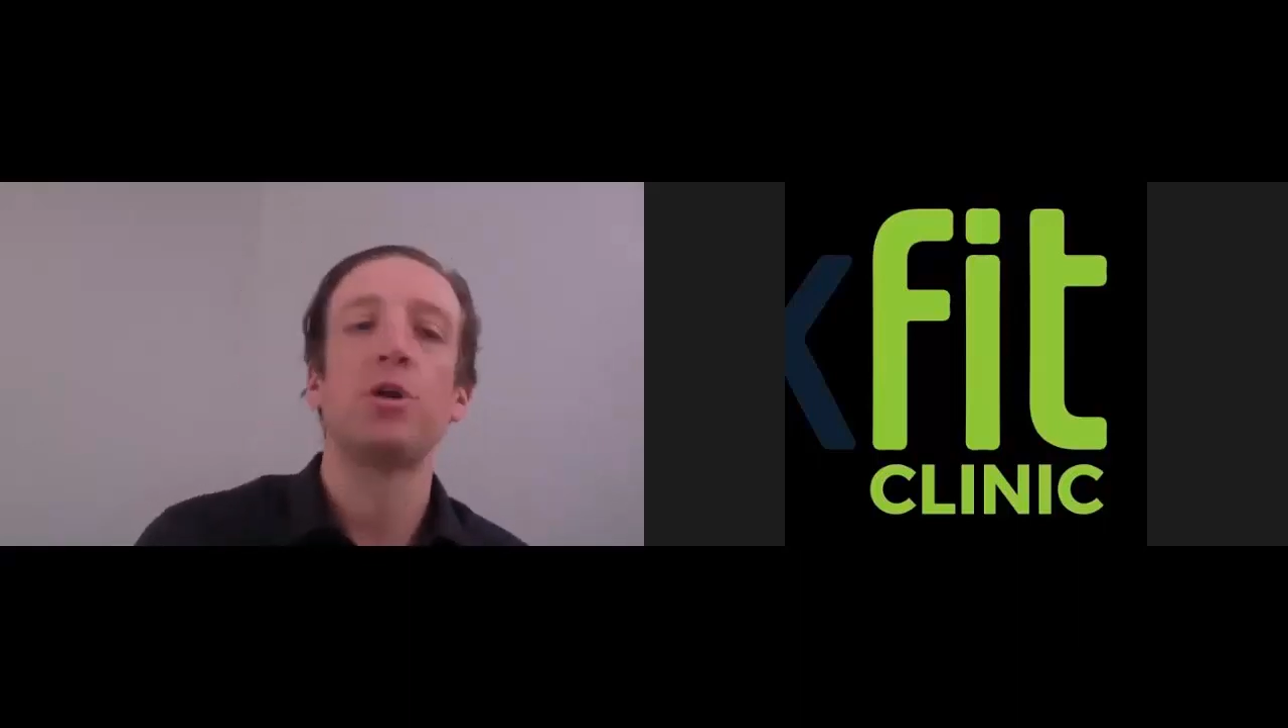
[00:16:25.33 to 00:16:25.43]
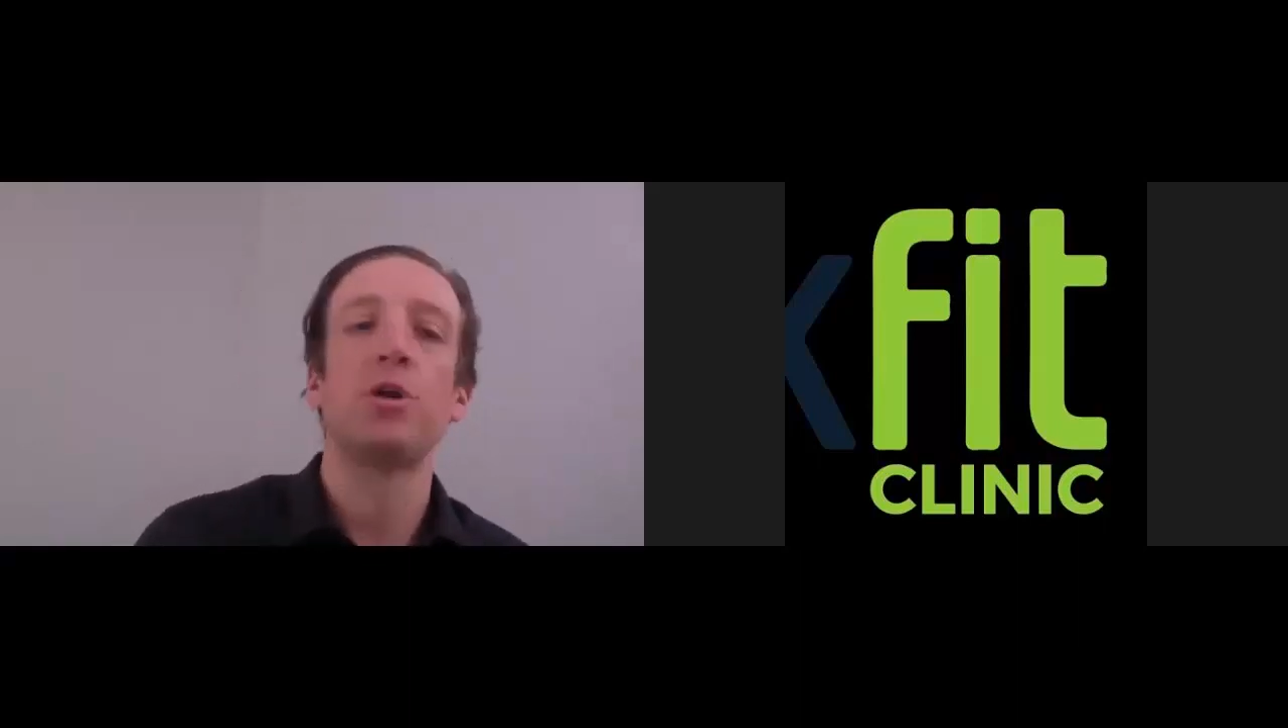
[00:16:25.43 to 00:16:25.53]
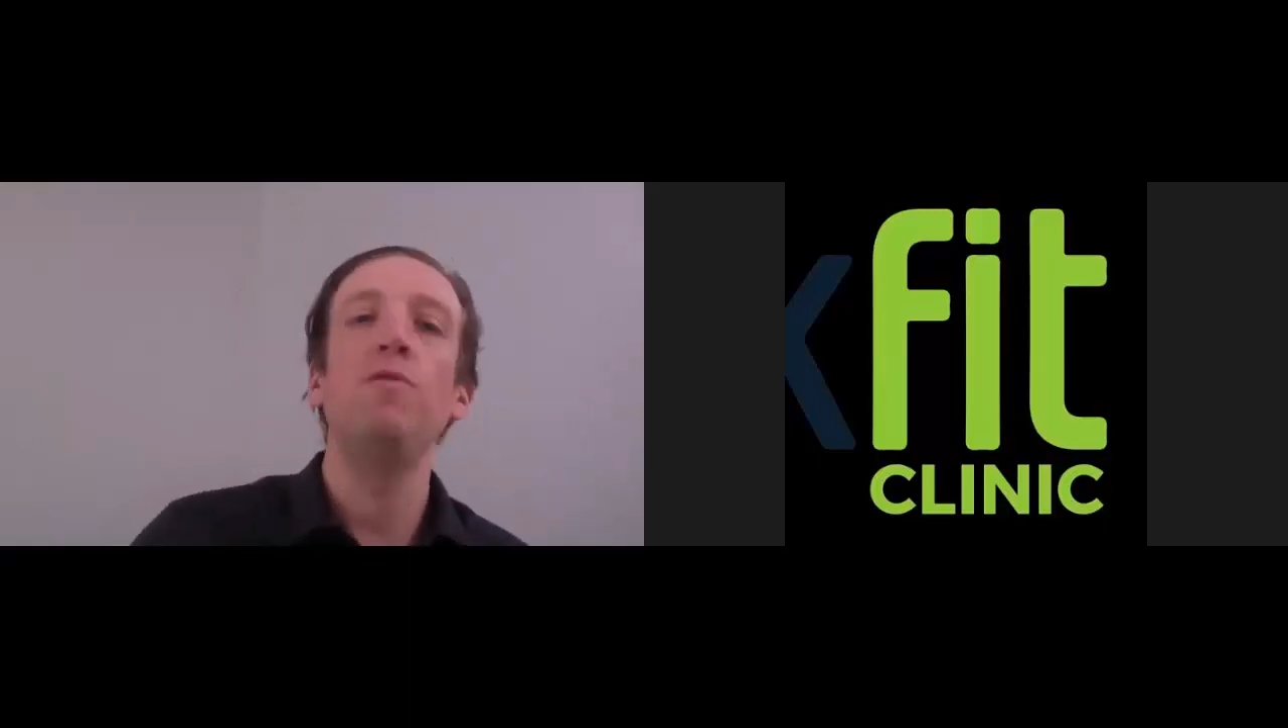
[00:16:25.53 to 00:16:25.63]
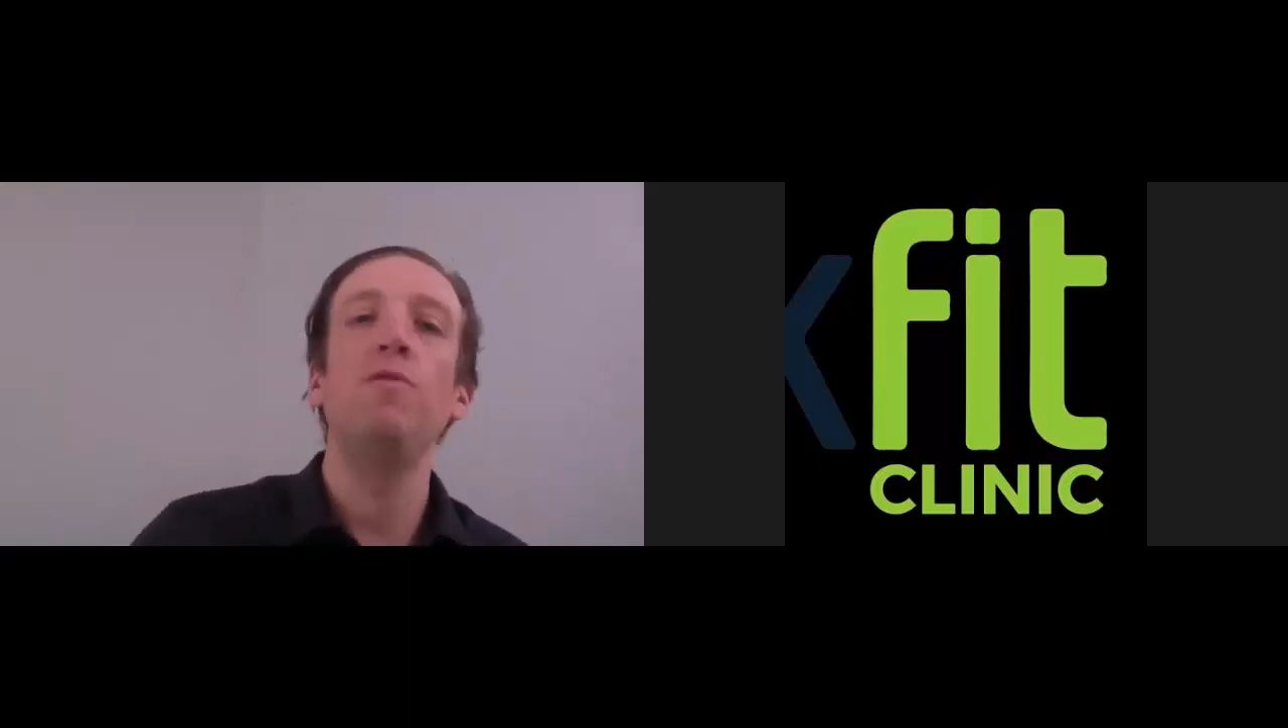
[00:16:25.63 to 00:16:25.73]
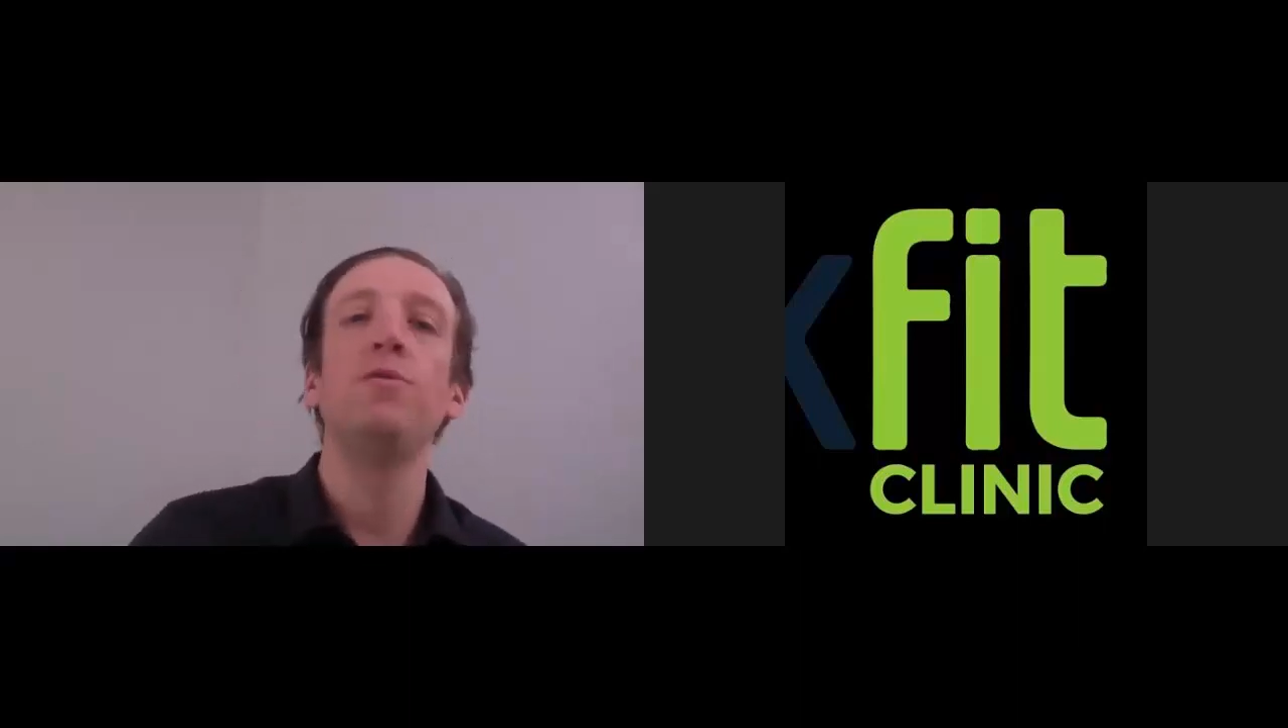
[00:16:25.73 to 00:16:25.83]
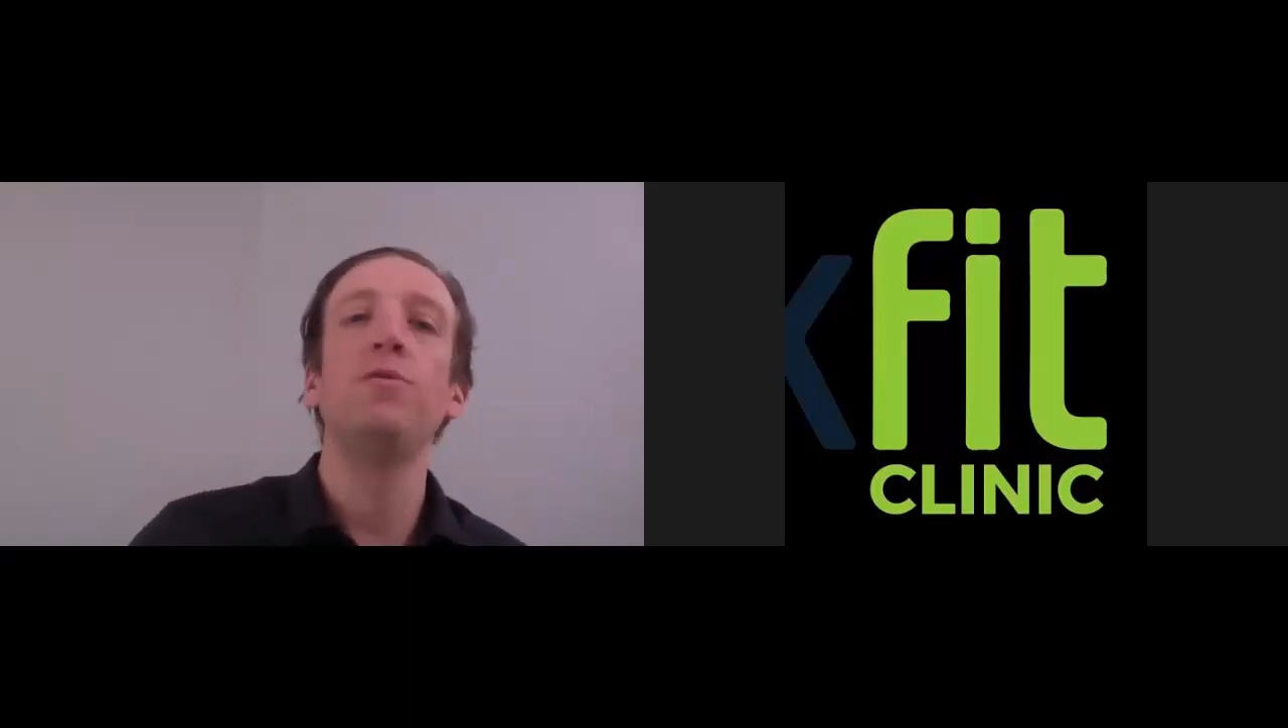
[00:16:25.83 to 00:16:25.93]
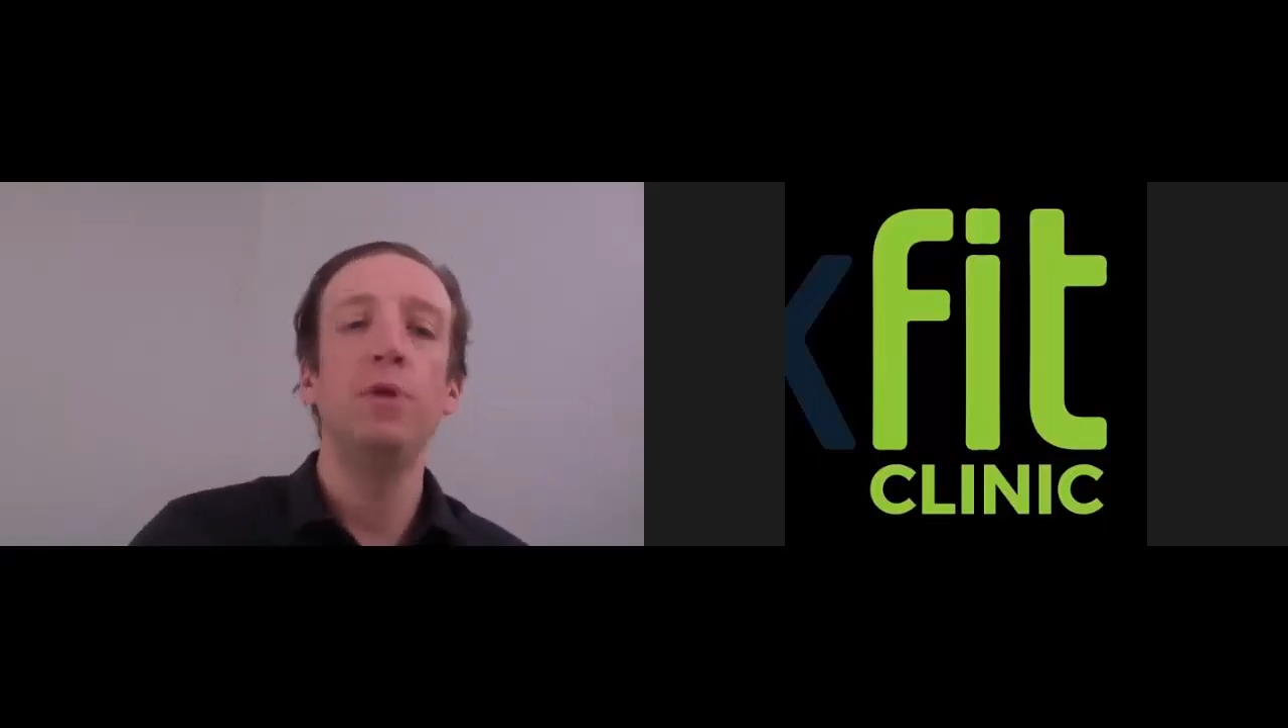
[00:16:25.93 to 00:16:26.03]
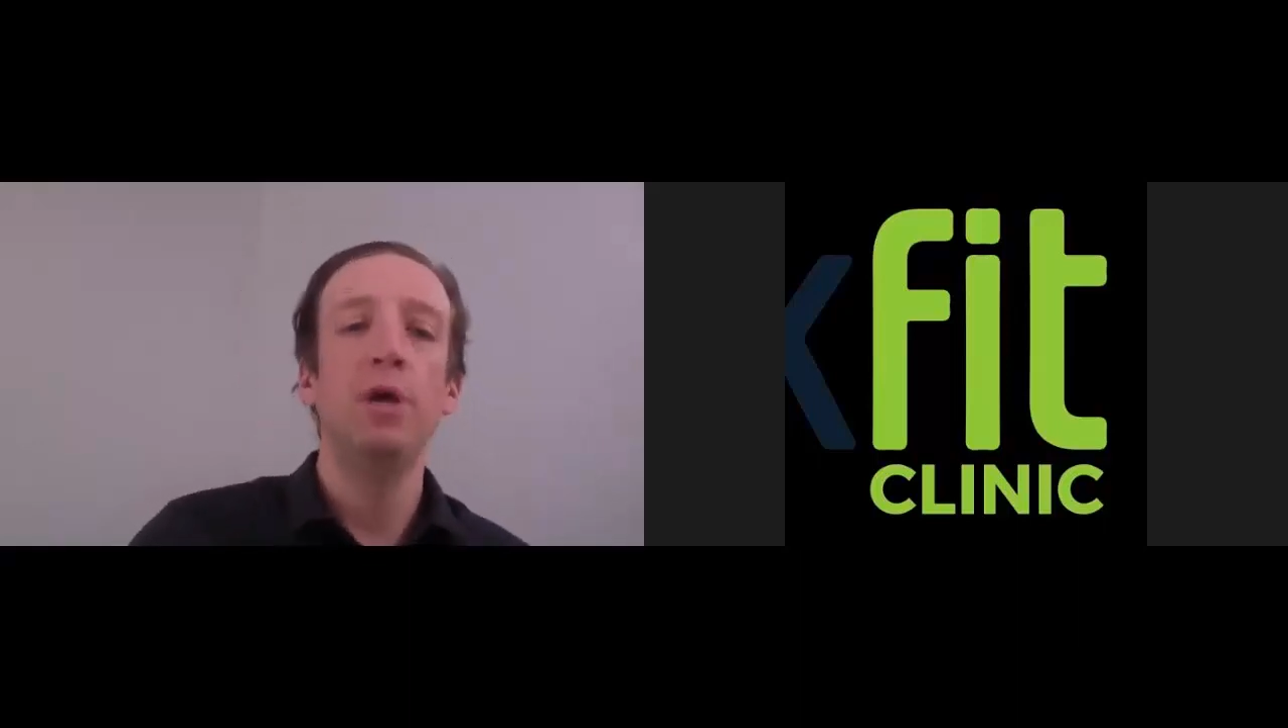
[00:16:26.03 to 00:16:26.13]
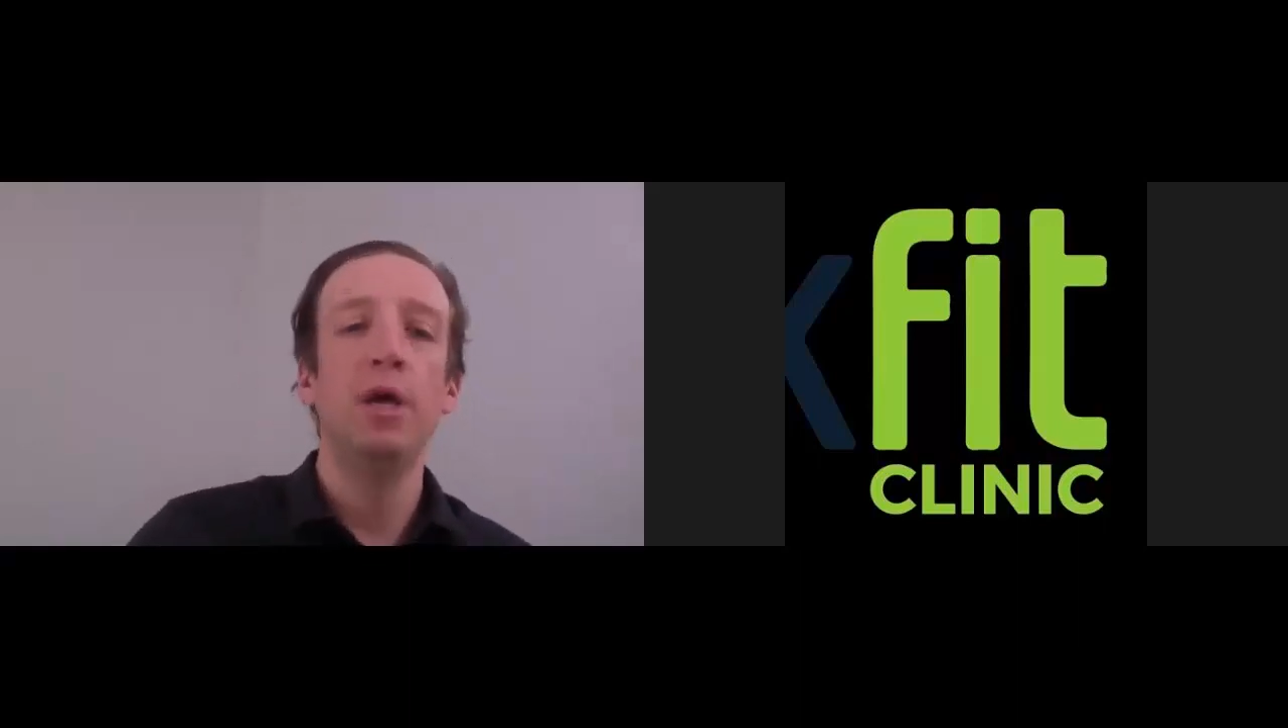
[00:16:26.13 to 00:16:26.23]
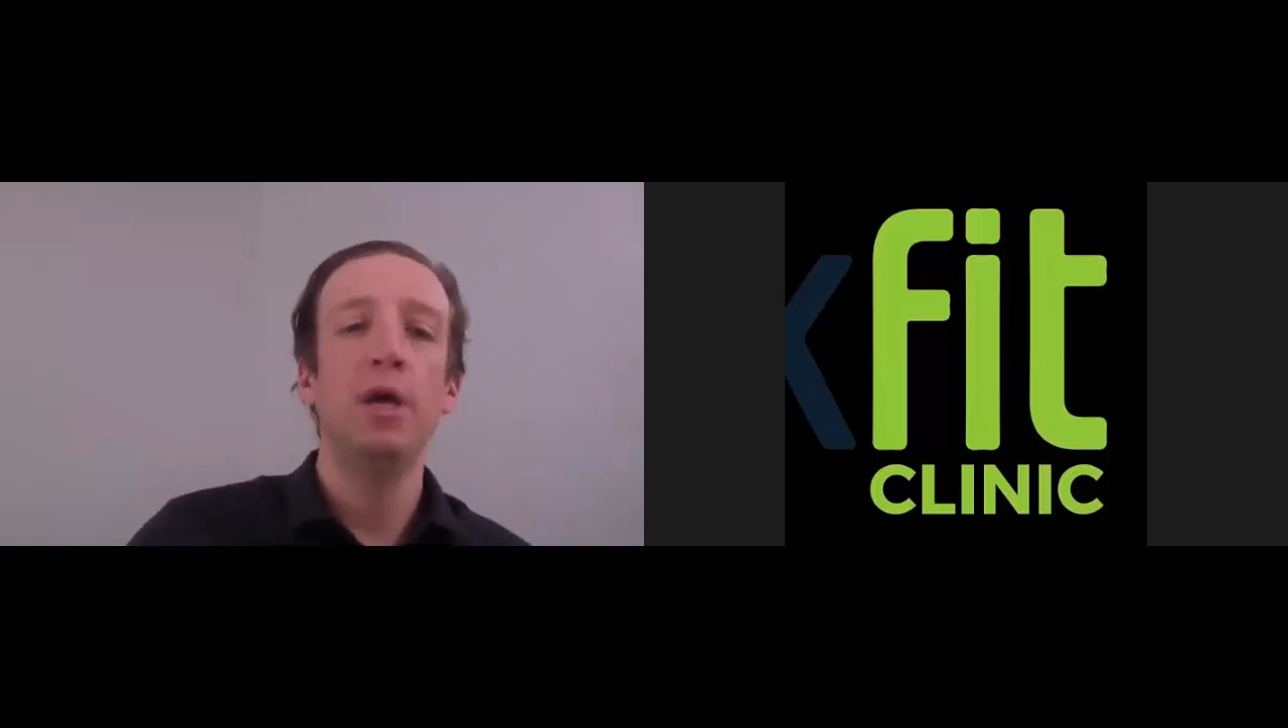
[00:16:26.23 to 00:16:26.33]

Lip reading: whole food,